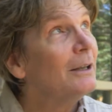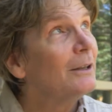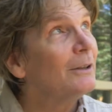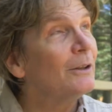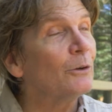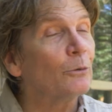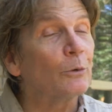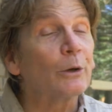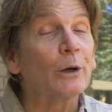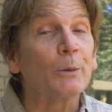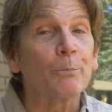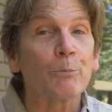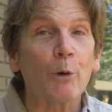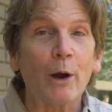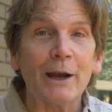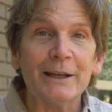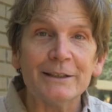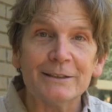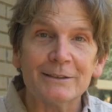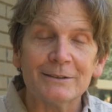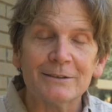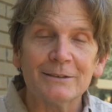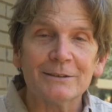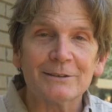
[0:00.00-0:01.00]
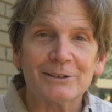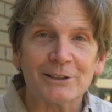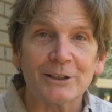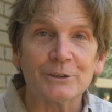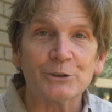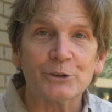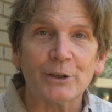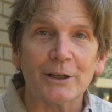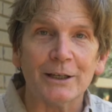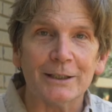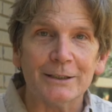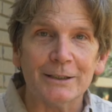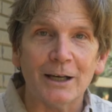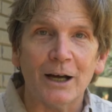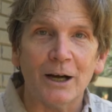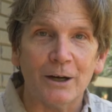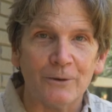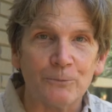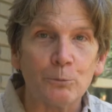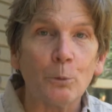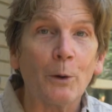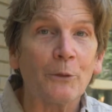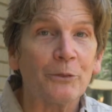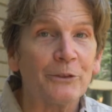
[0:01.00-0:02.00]
real bright sunshine
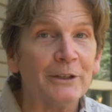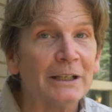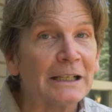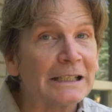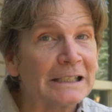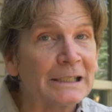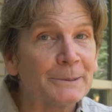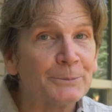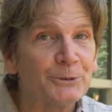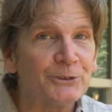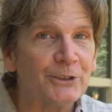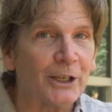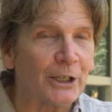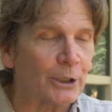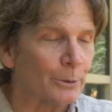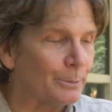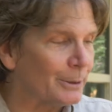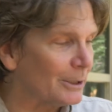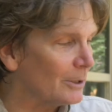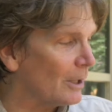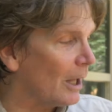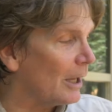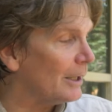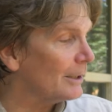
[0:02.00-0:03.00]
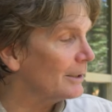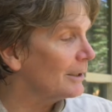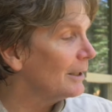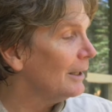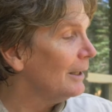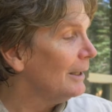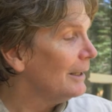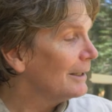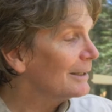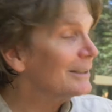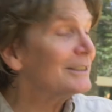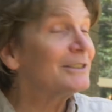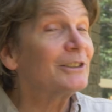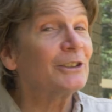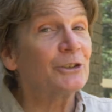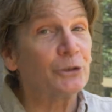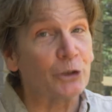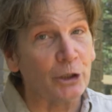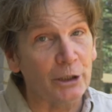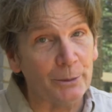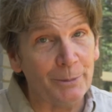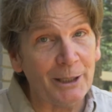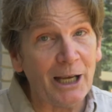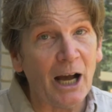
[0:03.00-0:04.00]
of what the eclipse day will be like. Because it's
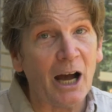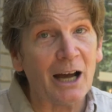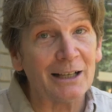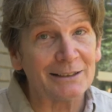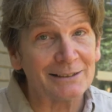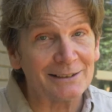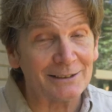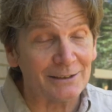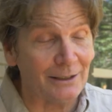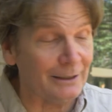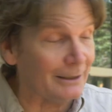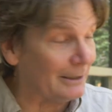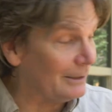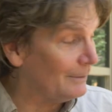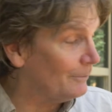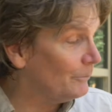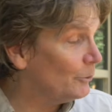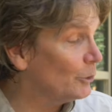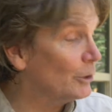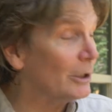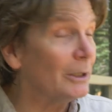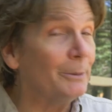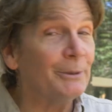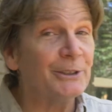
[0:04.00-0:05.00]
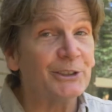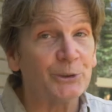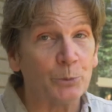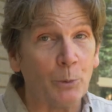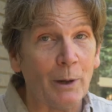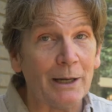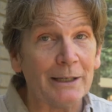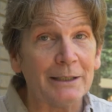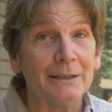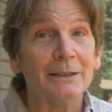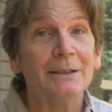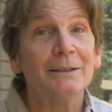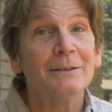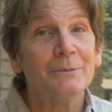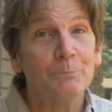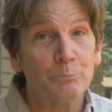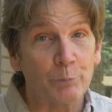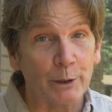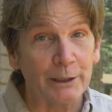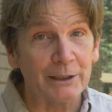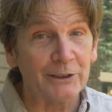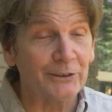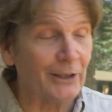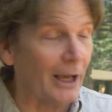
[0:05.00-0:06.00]
going to be hot and sunny. You're going to be sweaty.
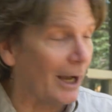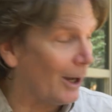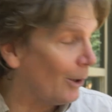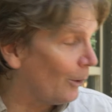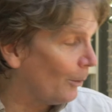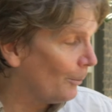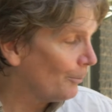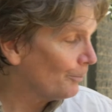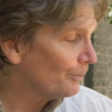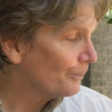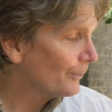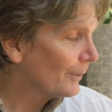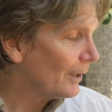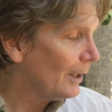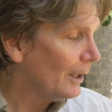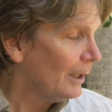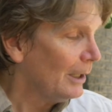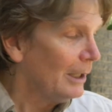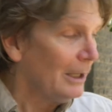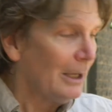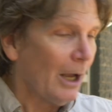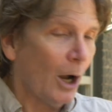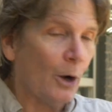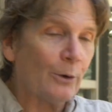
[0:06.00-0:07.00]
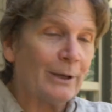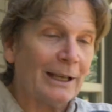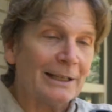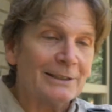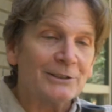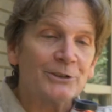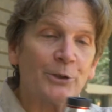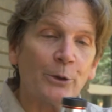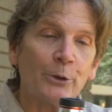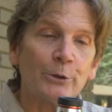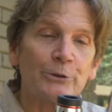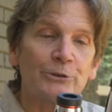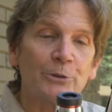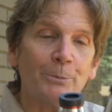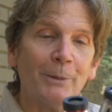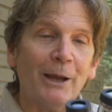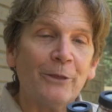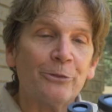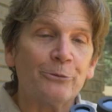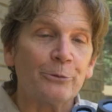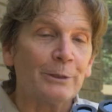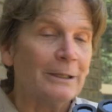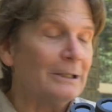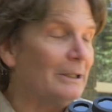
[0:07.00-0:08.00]
Bring a towel. Okay, so those are
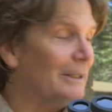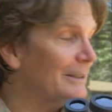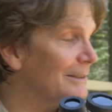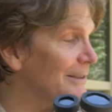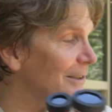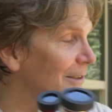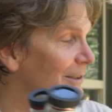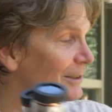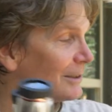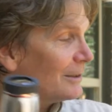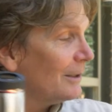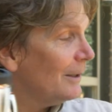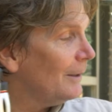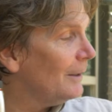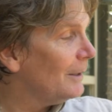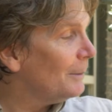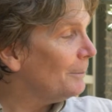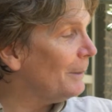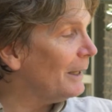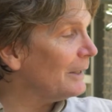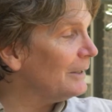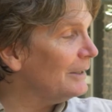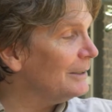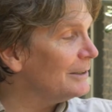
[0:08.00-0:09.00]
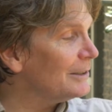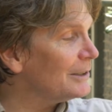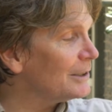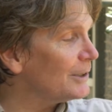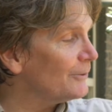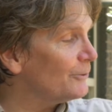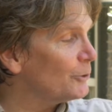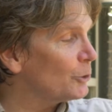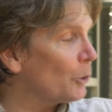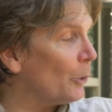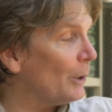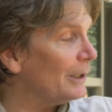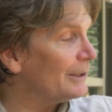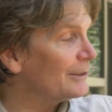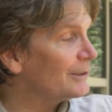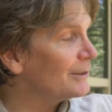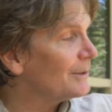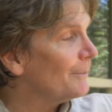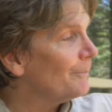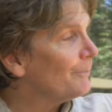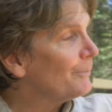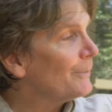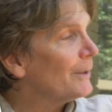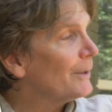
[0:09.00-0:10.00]
my 3 lenses, my lenses of choice.